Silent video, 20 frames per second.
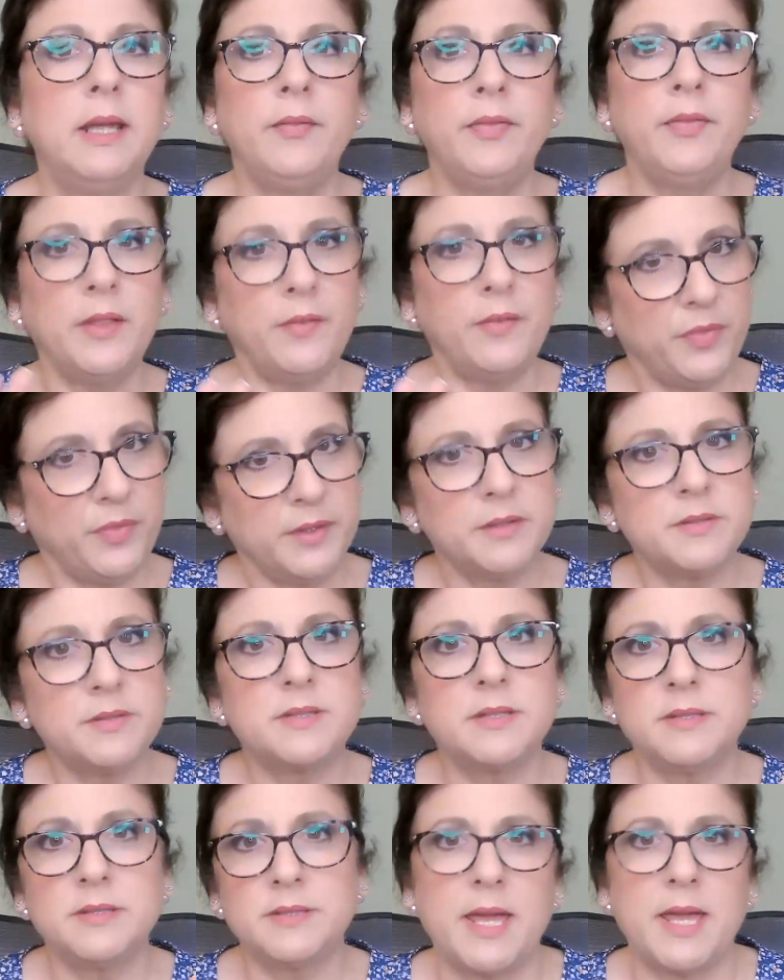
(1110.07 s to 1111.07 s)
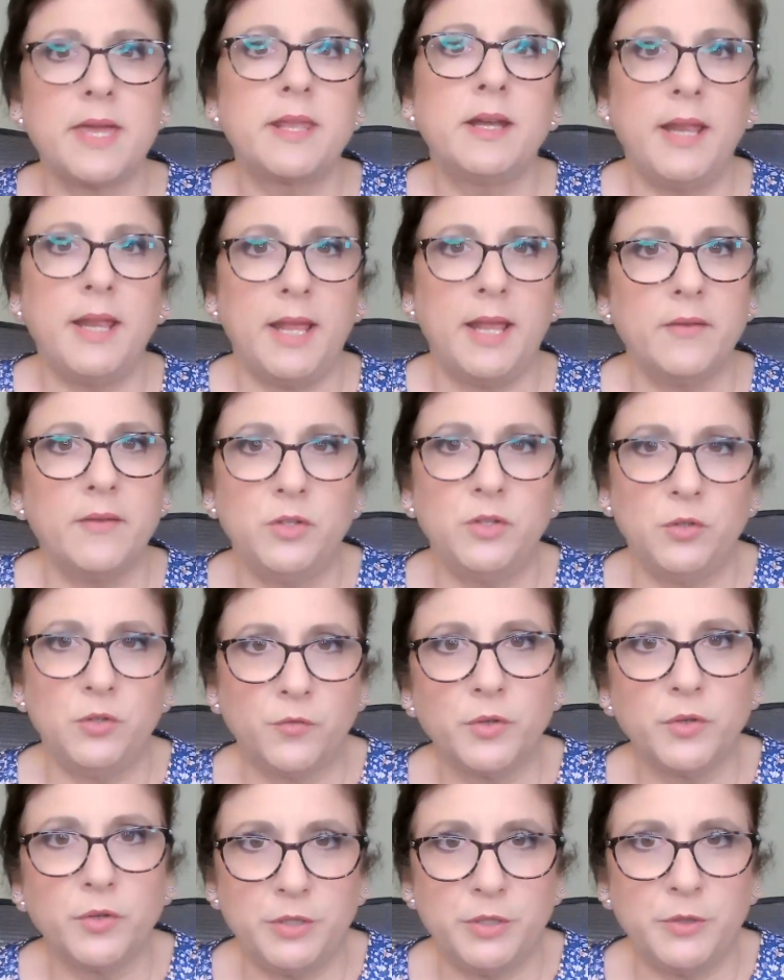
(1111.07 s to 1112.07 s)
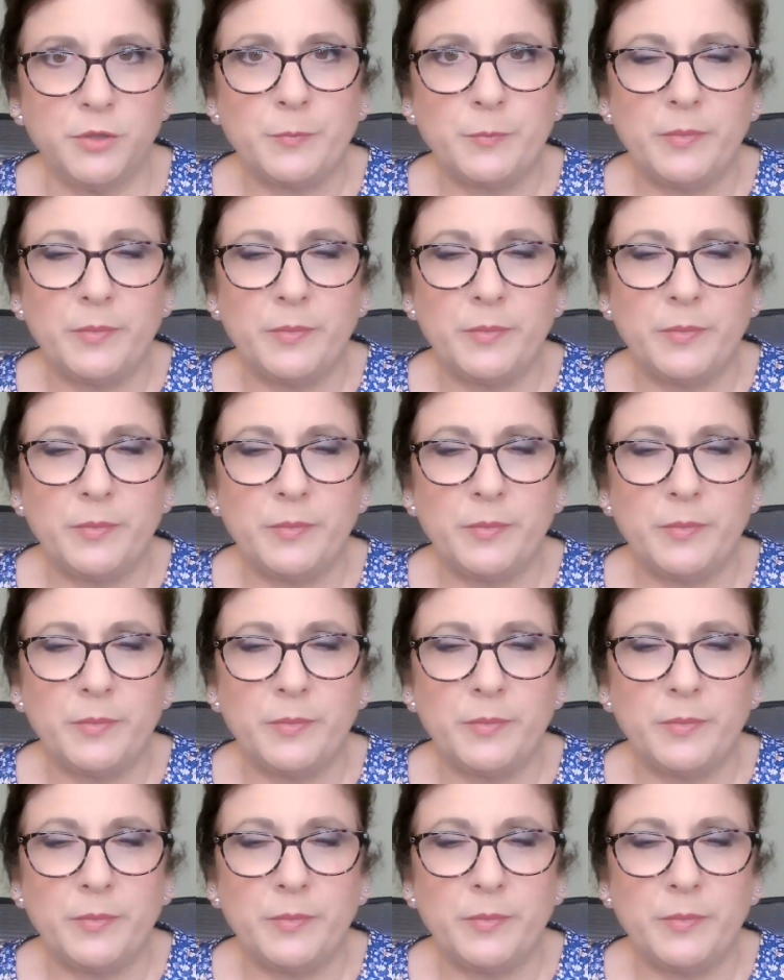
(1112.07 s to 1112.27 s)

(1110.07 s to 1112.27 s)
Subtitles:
then this is not an avenue for you.